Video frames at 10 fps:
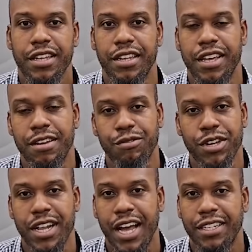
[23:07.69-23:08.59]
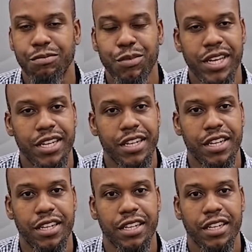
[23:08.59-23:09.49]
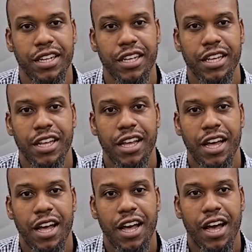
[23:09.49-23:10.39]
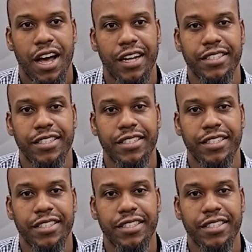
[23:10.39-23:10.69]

Dave Reed has been a